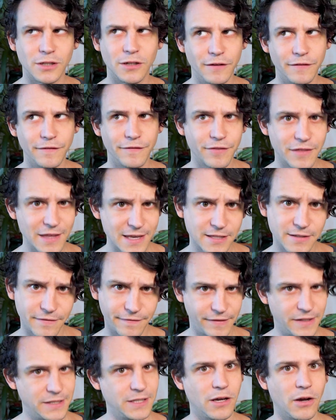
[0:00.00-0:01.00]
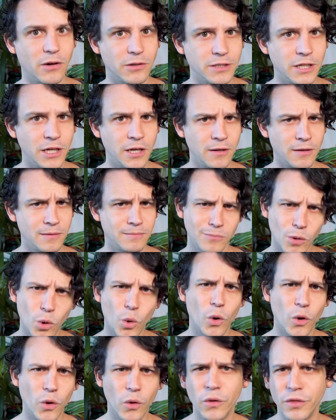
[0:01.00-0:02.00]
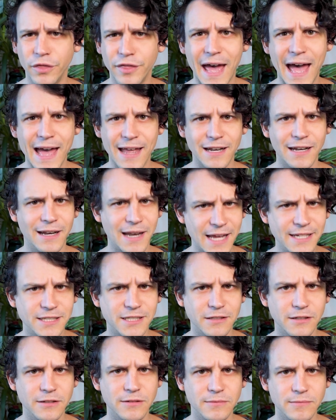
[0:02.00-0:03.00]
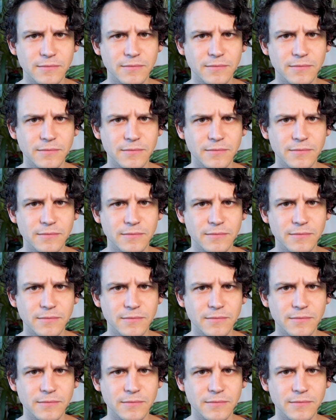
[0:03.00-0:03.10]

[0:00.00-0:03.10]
of this video. More on that later.